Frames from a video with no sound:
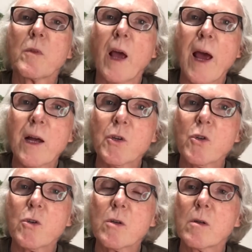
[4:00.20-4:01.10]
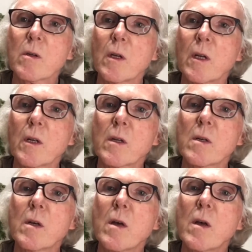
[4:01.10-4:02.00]
ash in it,
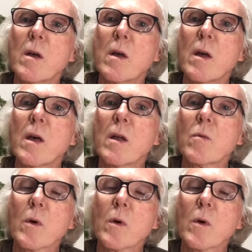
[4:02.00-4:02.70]
and